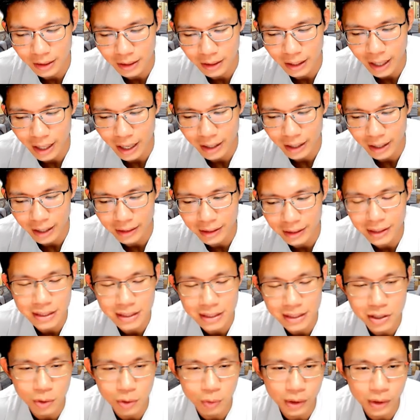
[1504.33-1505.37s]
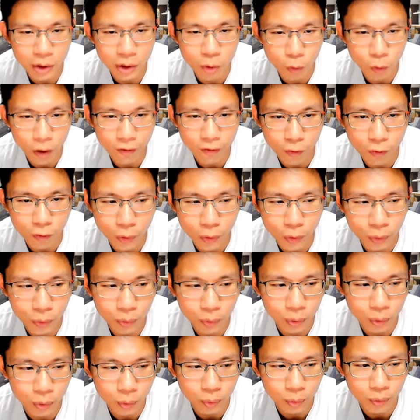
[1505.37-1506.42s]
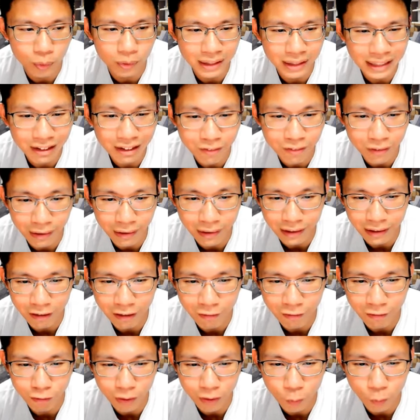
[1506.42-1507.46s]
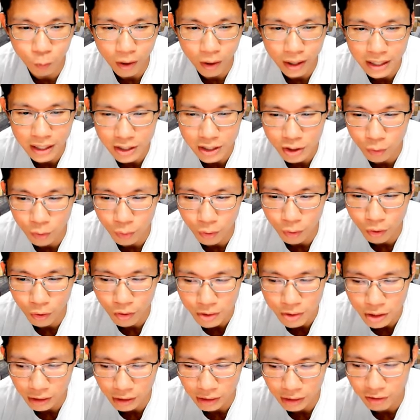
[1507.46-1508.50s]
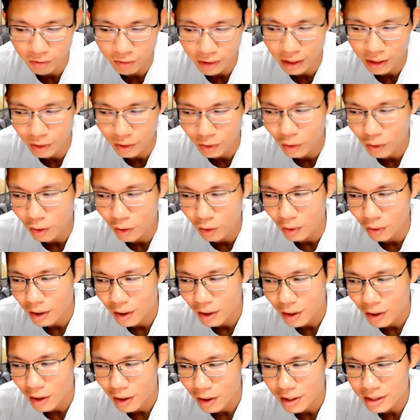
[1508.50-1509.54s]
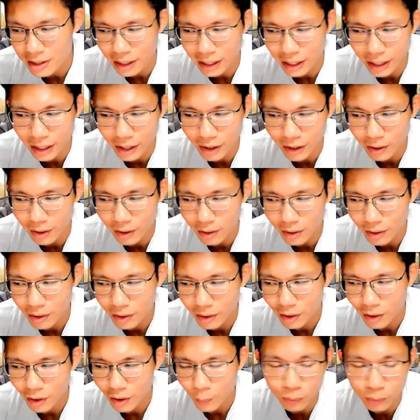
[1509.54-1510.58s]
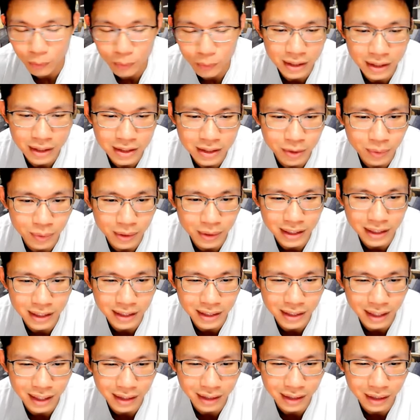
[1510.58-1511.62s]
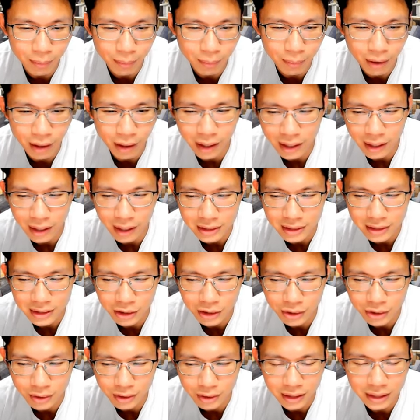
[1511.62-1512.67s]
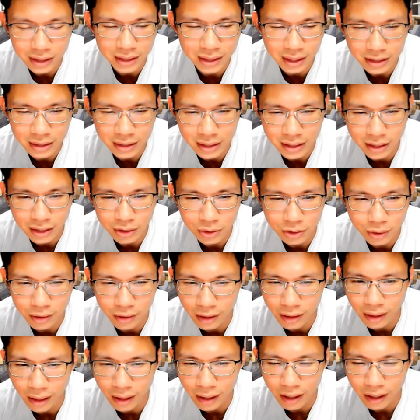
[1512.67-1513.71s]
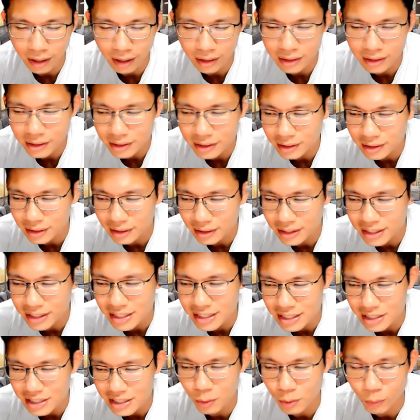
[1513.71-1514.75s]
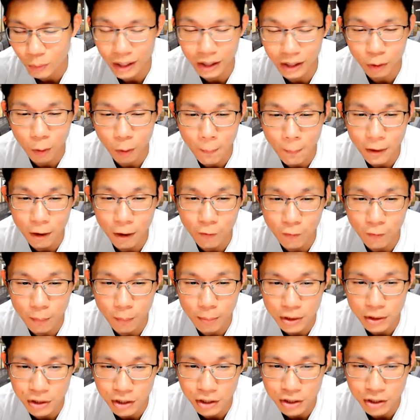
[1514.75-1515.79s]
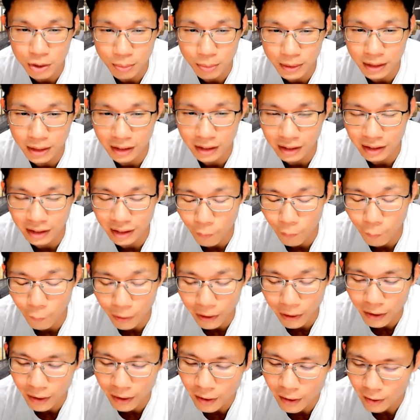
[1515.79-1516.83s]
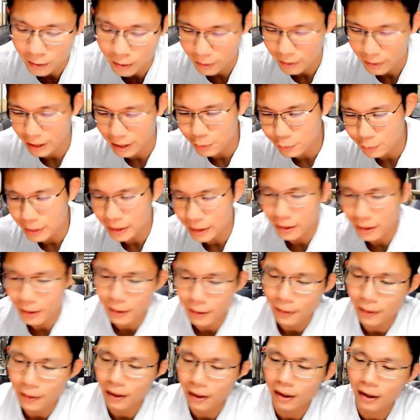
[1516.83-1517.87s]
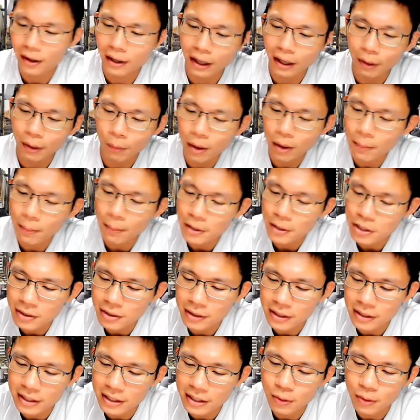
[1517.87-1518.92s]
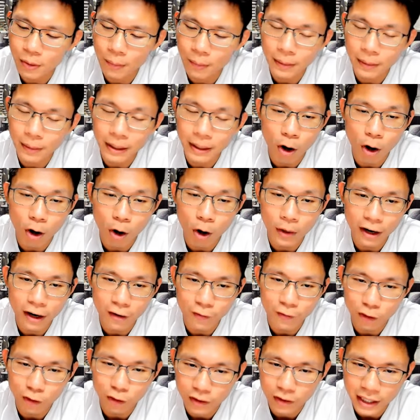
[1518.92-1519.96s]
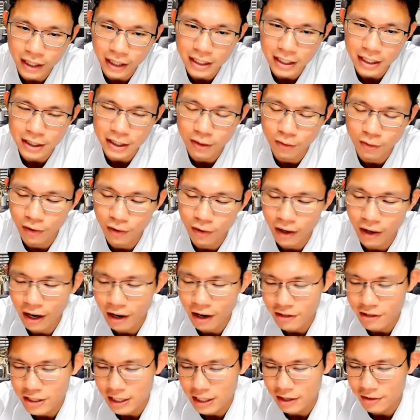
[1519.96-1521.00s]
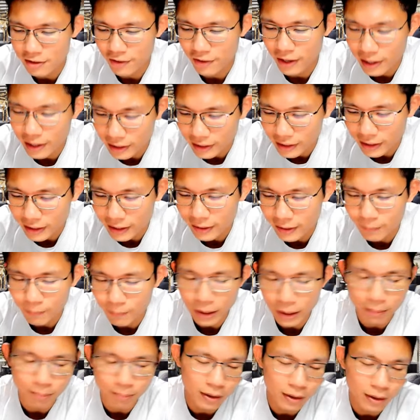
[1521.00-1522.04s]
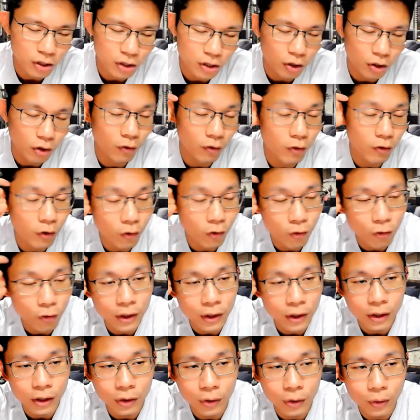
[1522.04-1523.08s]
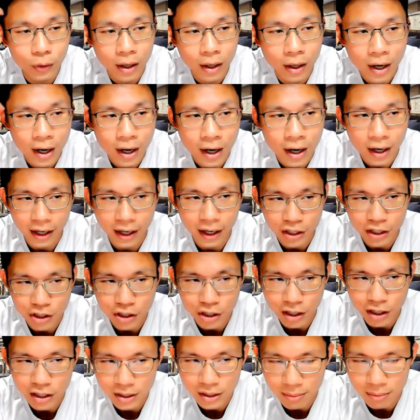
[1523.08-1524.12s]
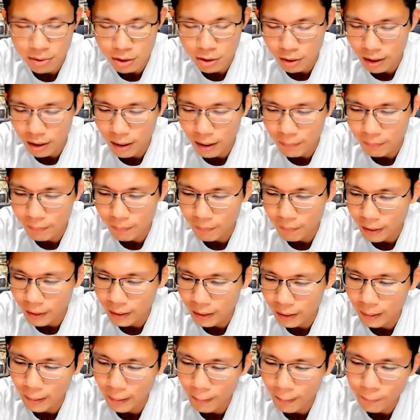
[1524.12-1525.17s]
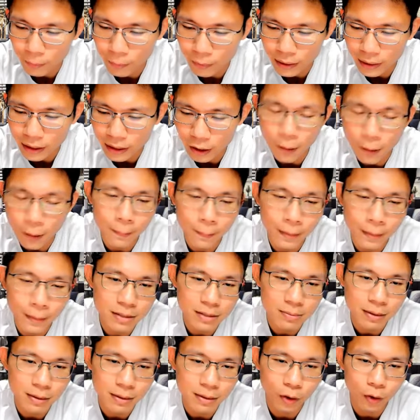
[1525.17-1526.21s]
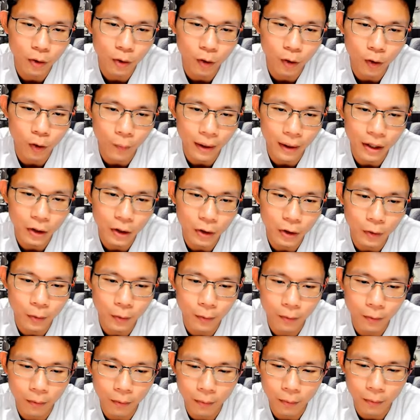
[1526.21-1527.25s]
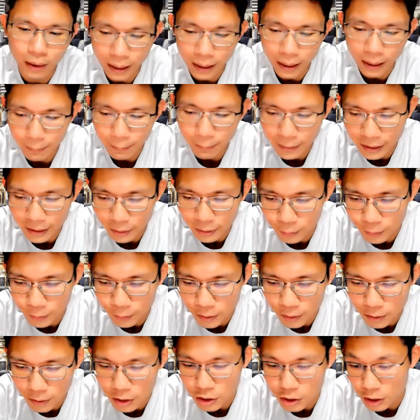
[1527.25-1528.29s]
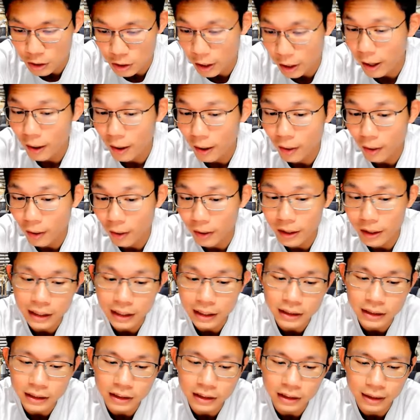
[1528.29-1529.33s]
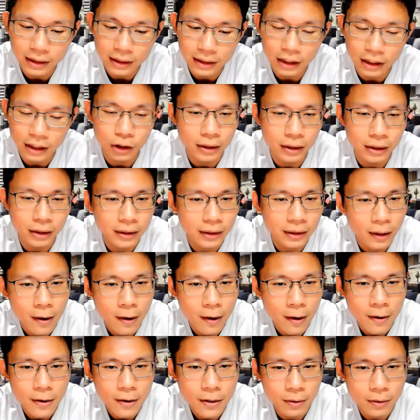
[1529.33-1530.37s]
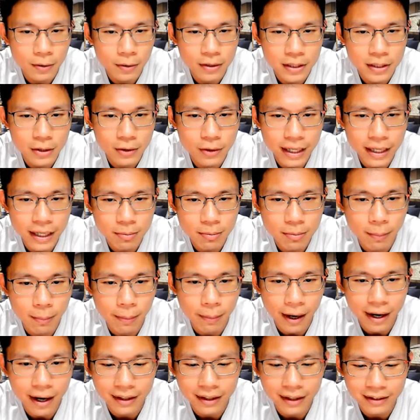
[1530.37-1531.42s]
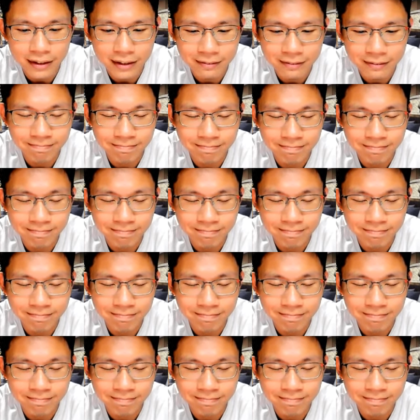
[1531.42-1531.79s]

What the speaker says: I think it's only right for you to think very carefully what is your real objective, and not stay 1-2 years already then think about last time I should this, last time I should that. I think this is way too big of a purchase to be thinking that way. Anyway, like what I mentioned, this will be all we have for today. So if you guys have anything, then make sure you feel free to like, share, subscribe, and then put in the comments below what you would like me to share on the next session. So see you guys. Bye bye.